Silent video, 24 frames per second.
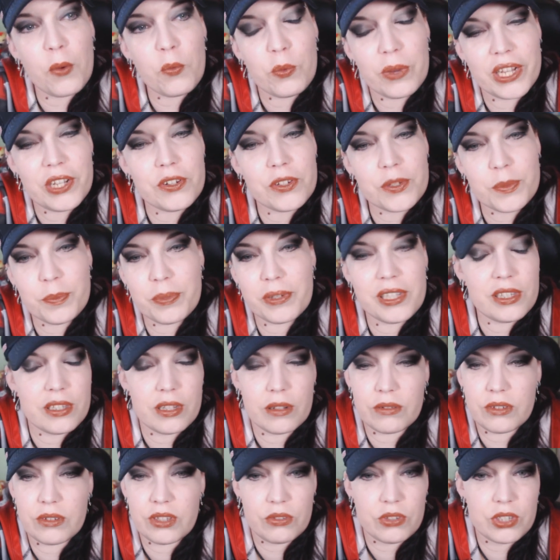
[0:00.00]
Readers,
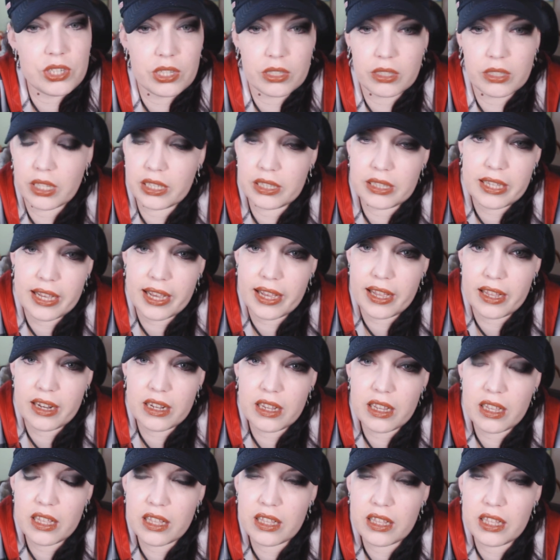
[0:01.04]
please don't do shit like that.
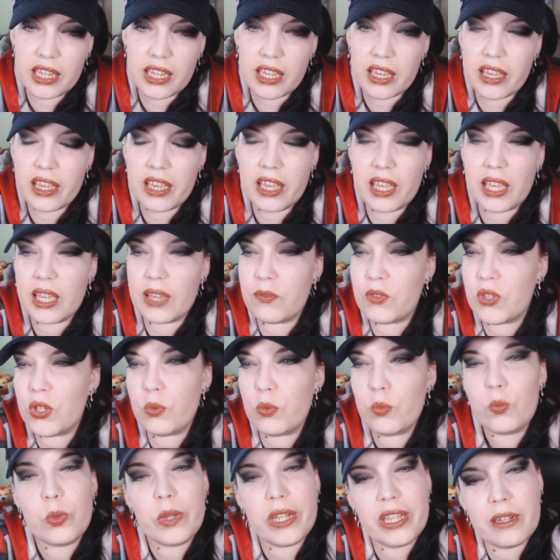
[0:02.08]
If
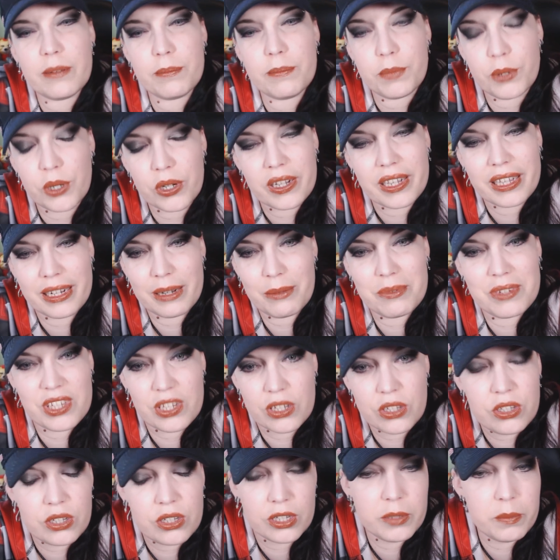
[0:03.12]
you read a book and it
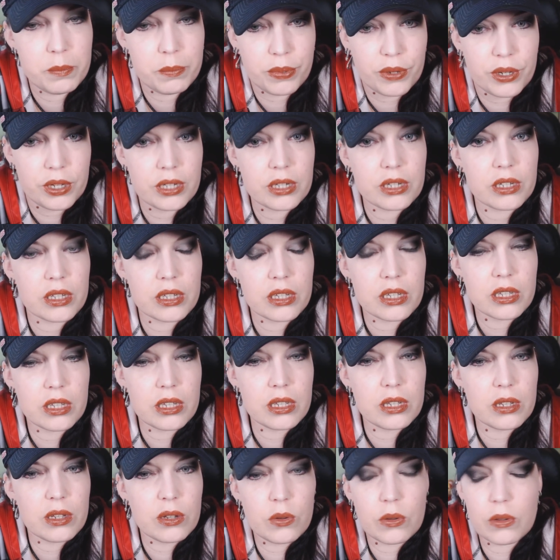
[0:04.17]
was a good book,
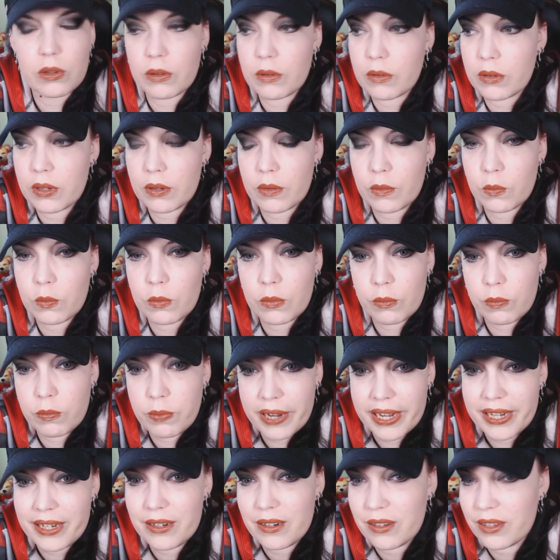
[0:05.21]

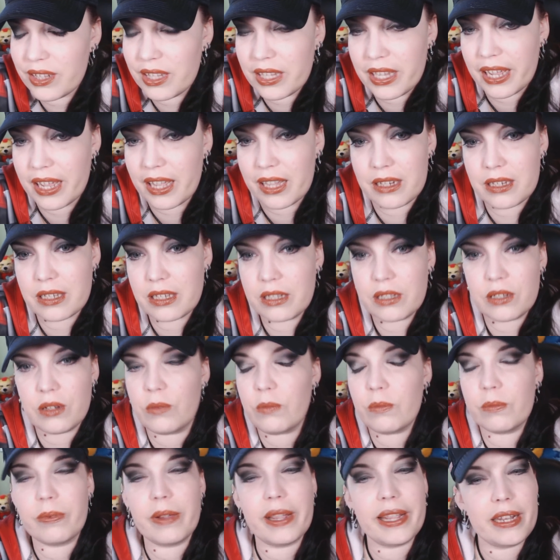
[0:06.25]
rate it on that.
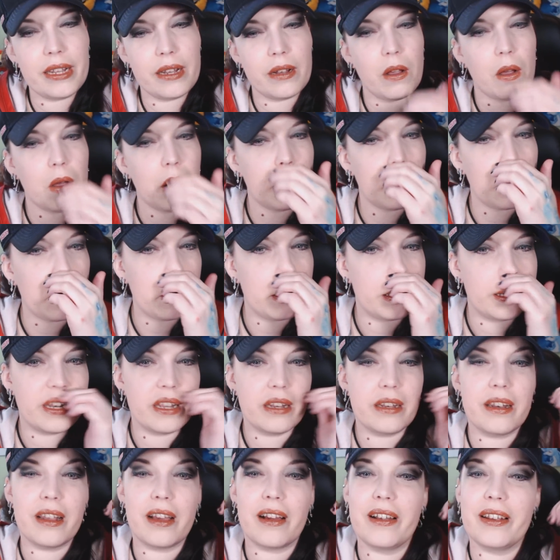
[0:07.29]
Don't rate it
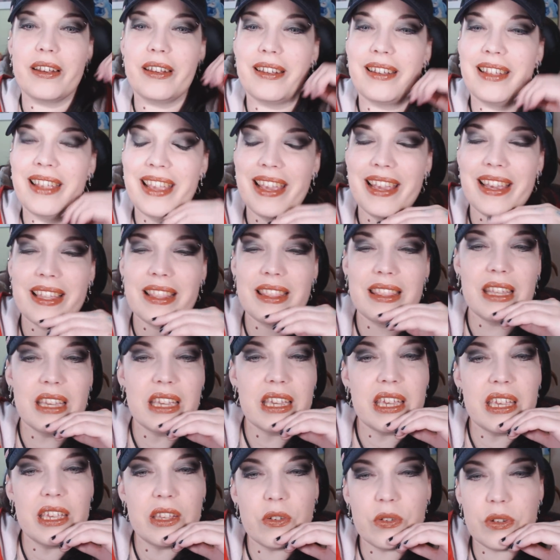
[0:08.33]
on
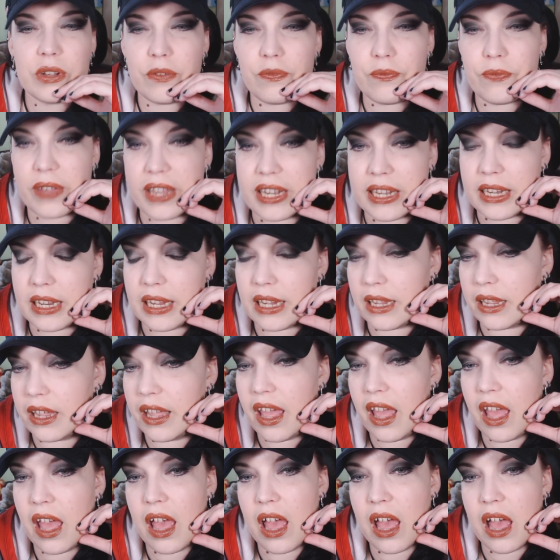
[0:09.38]
thinking you're
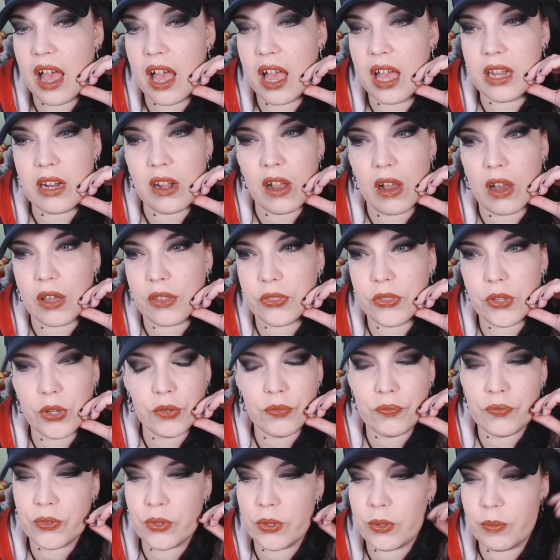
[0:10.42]
defending an
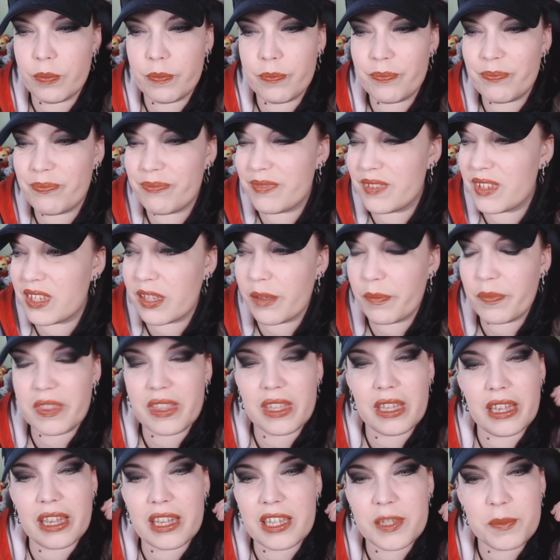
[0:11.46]
author for
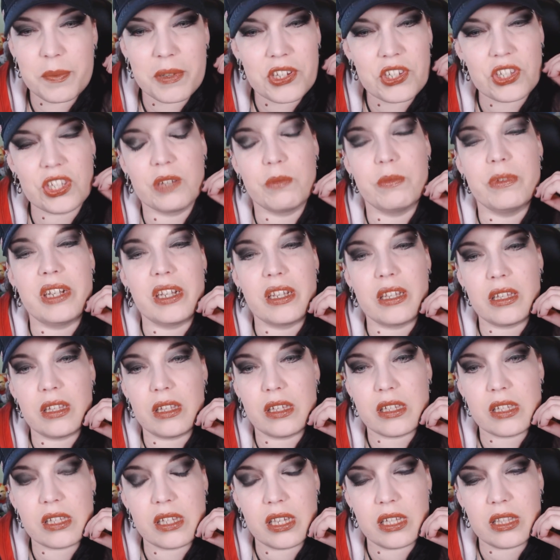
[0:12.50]
something especially
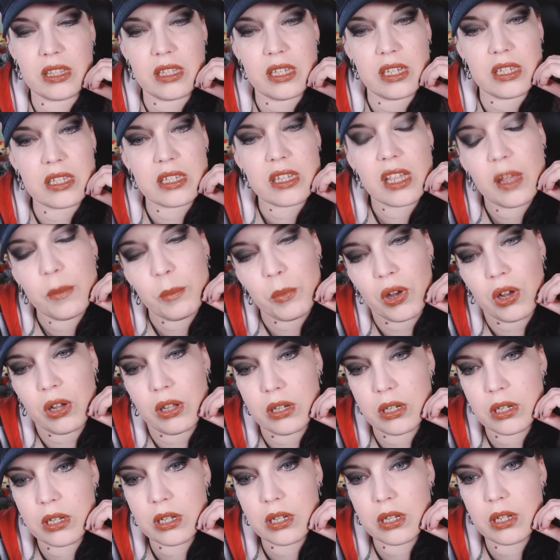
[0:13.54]
ridiculous like this. Come
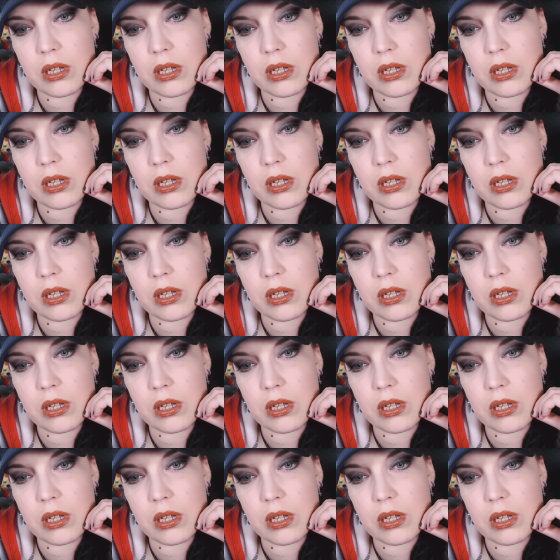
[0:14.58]
on.